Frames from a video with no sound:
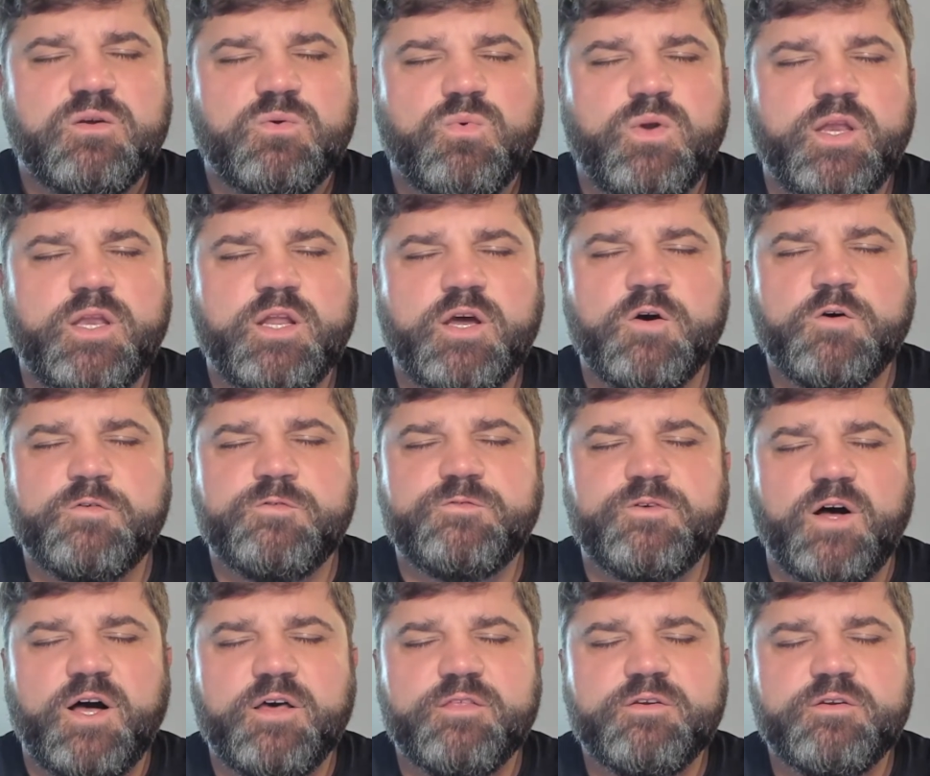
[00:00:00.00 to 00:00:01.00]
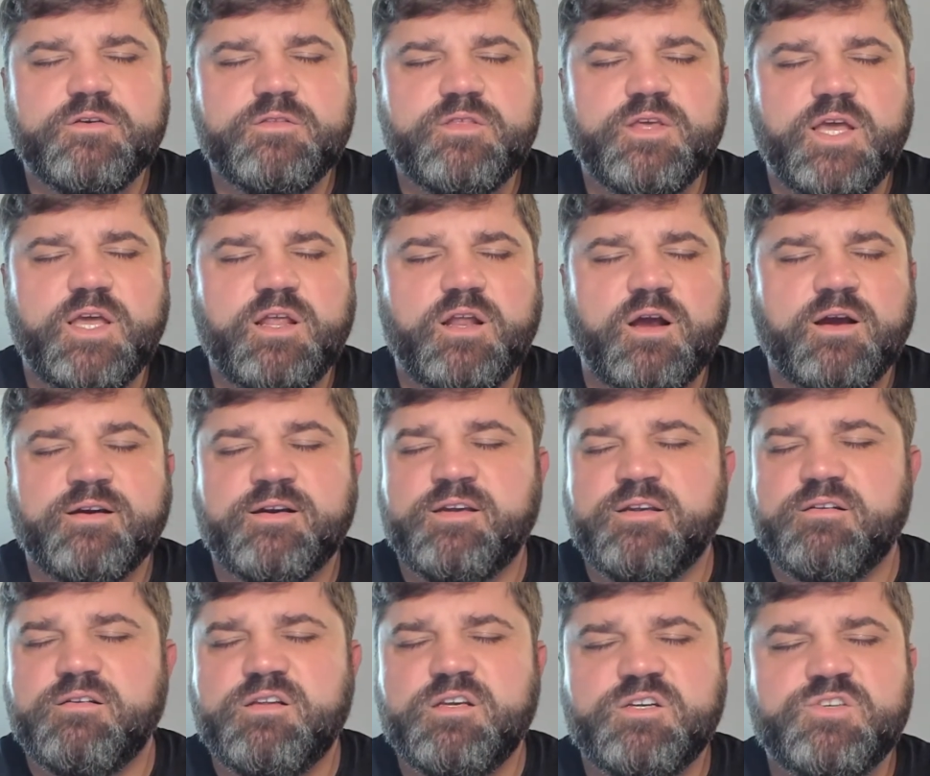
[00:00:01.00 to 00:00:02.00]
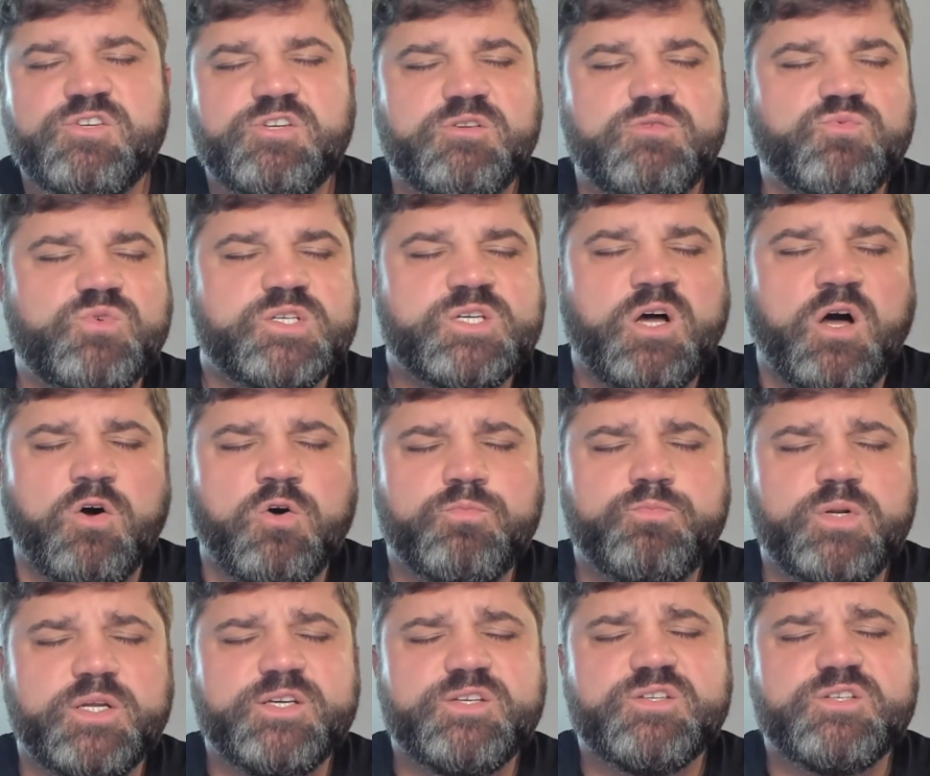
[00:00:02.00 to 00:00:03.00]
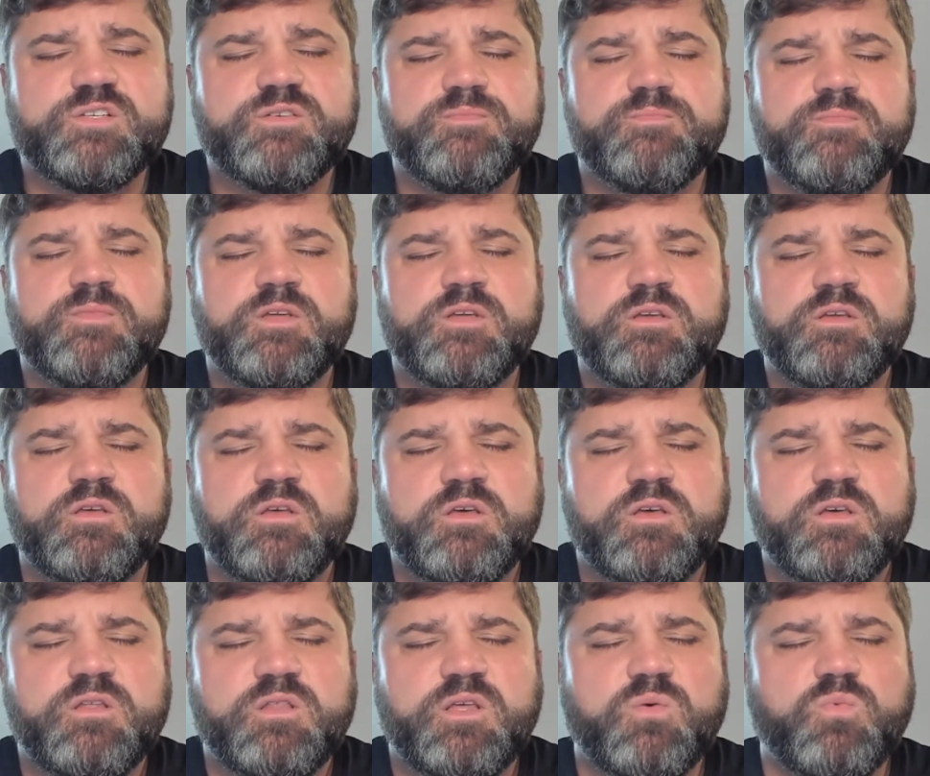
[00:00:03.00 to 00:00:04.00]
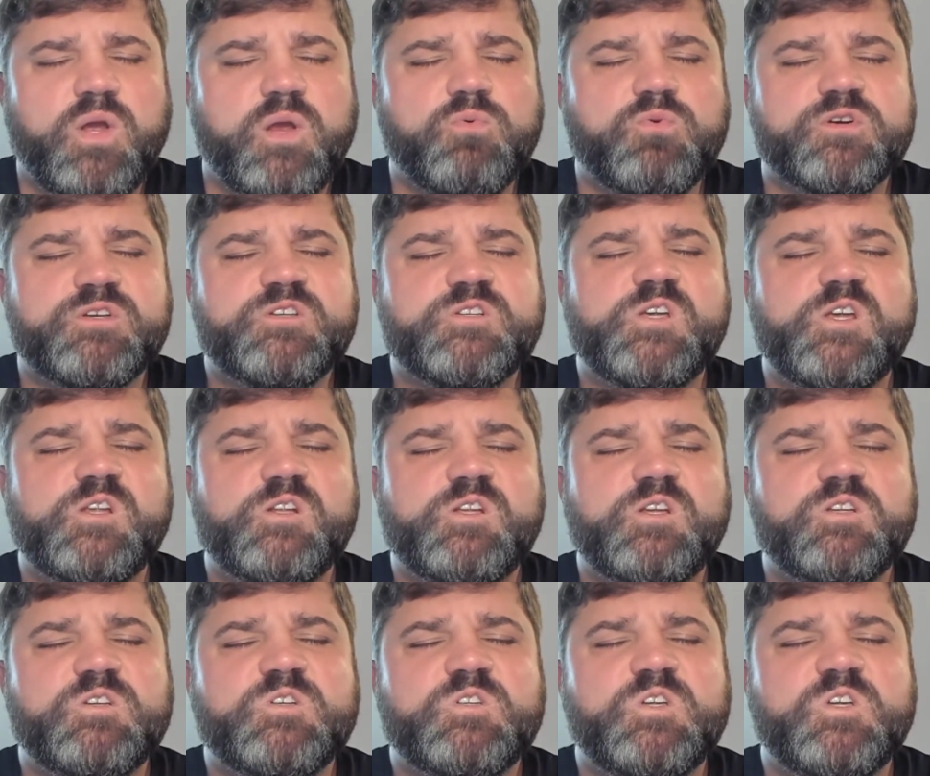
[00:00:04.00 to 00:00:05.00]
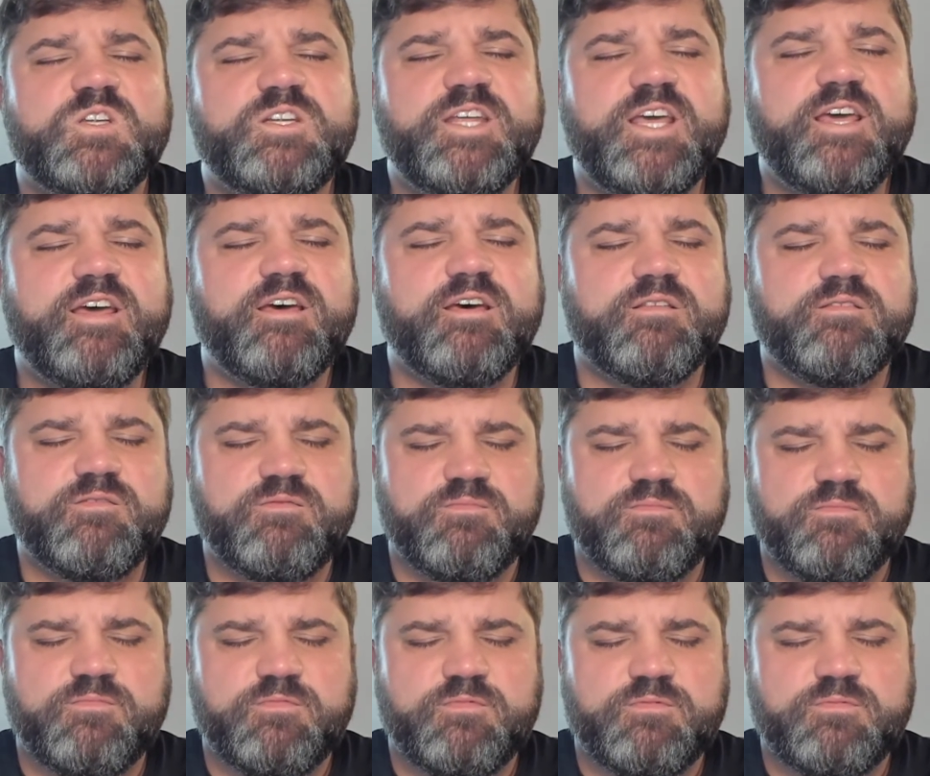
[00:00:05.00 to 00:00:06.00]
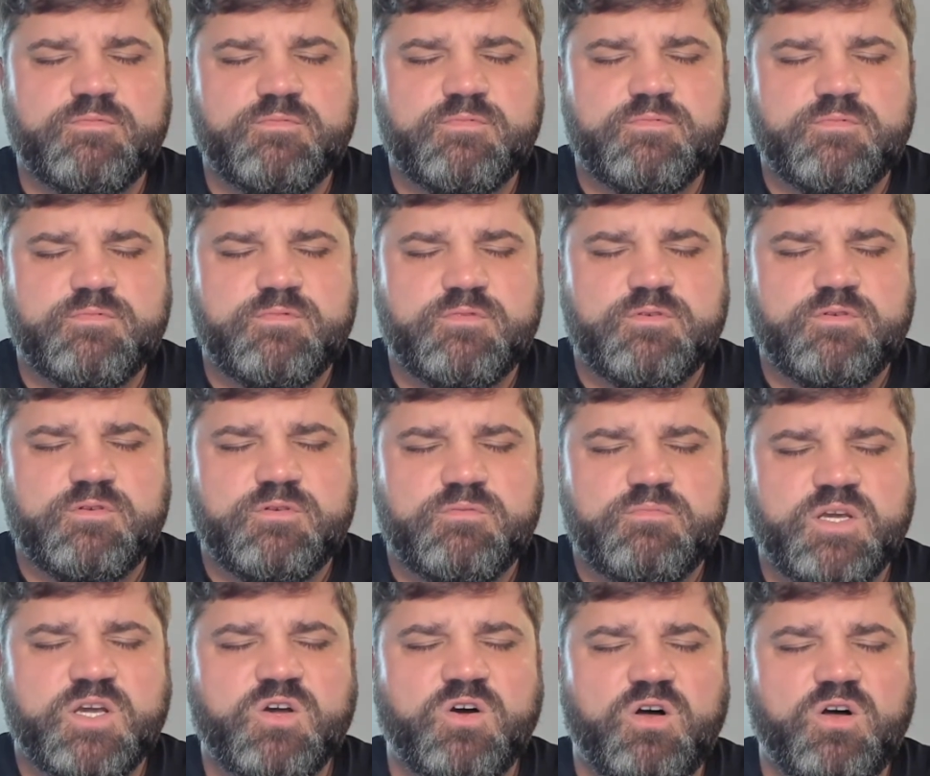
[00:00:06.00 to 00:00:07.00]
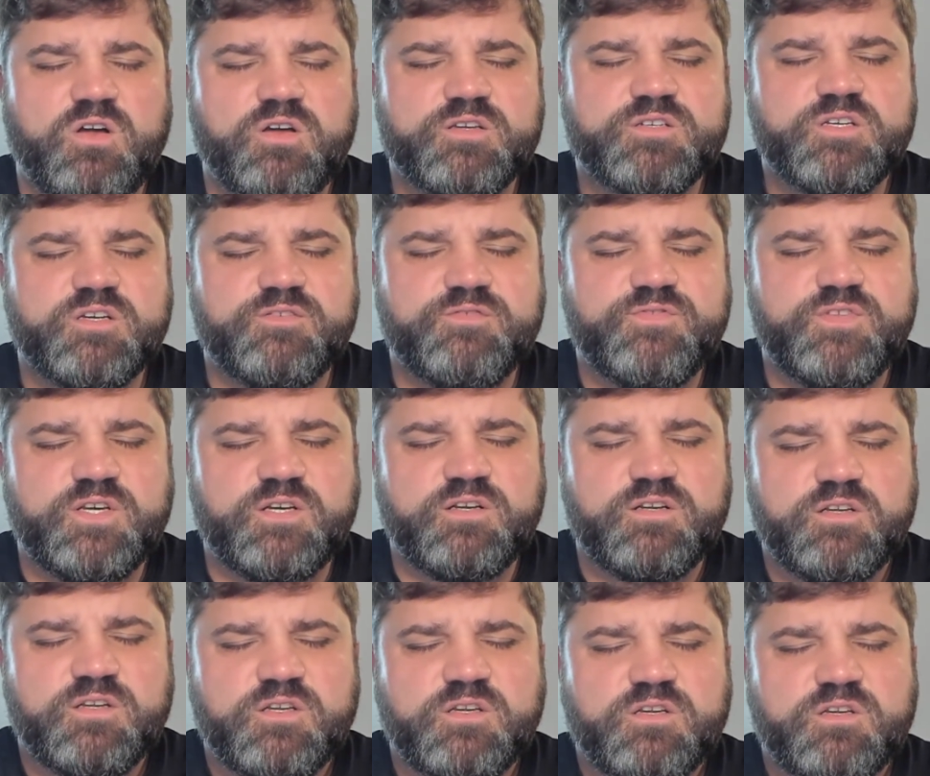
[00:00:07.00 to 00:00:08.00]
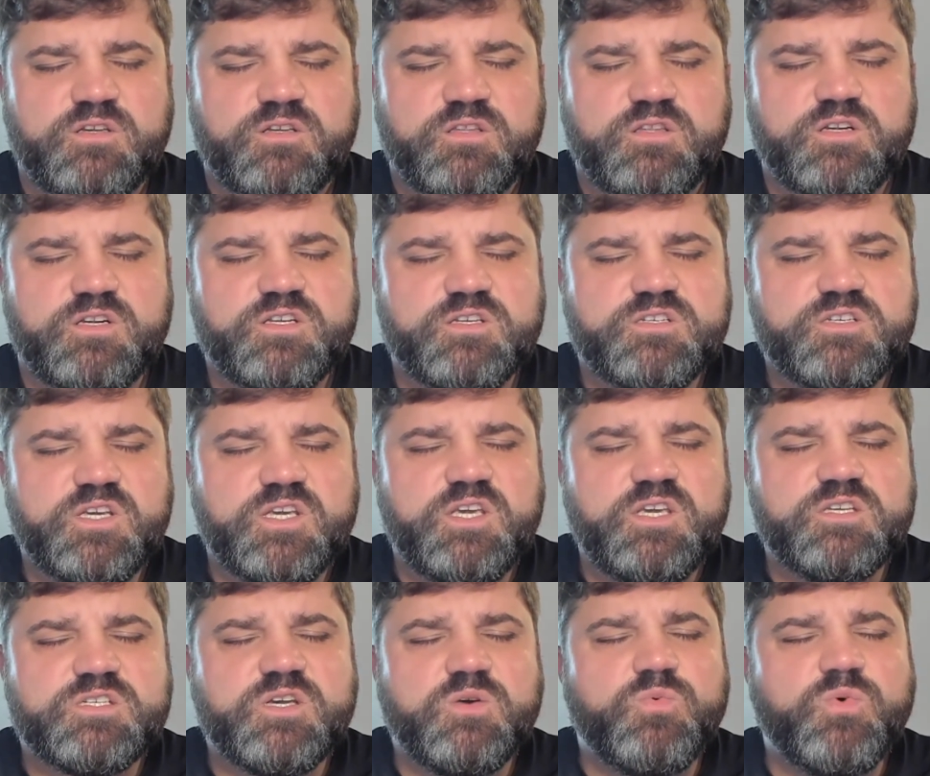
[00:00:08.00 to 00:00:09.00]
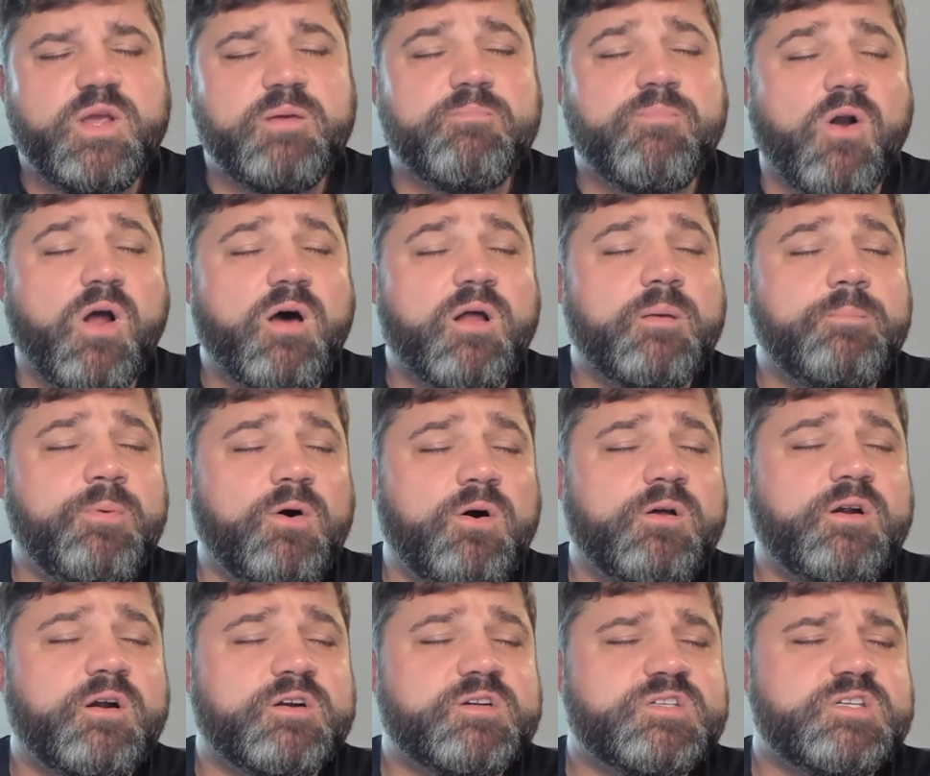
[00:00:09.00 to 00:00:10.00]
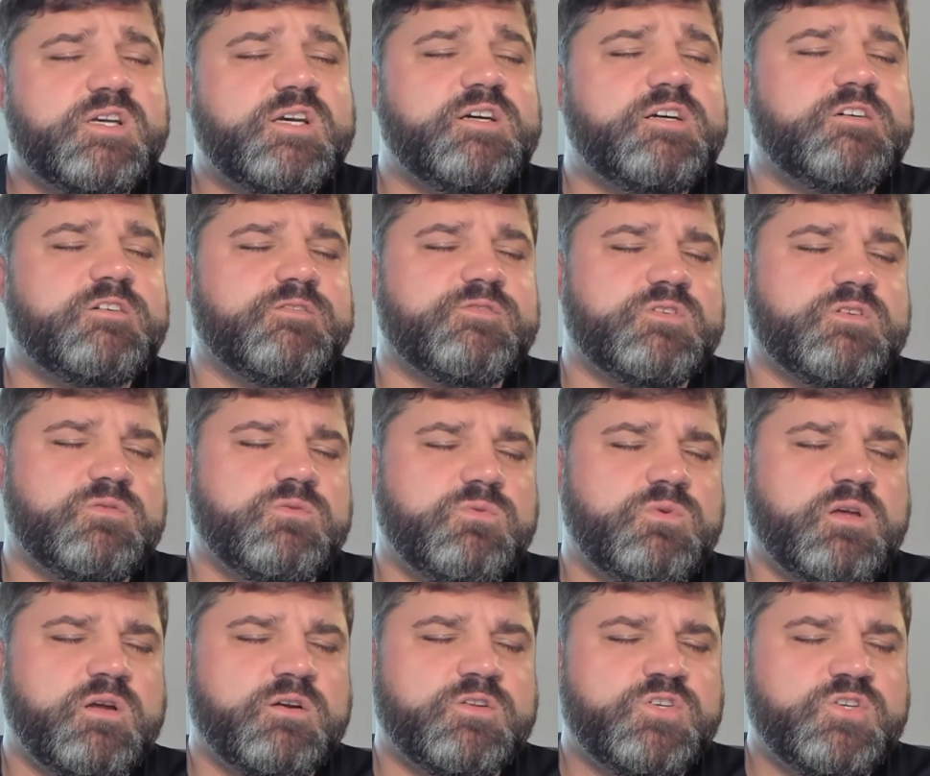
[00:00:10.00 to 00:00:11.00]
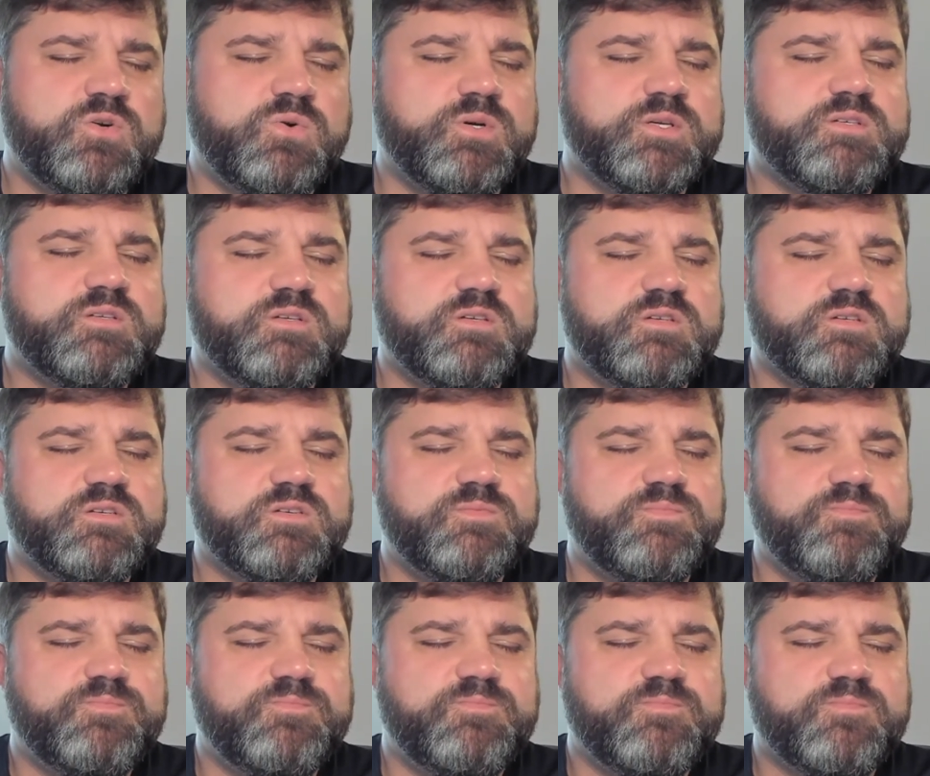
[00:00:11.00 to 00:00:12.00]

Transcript: We know, Father, that our condition was hopeless, that we were sentenced to death because of the disease that we brought upon ourselves with our choices.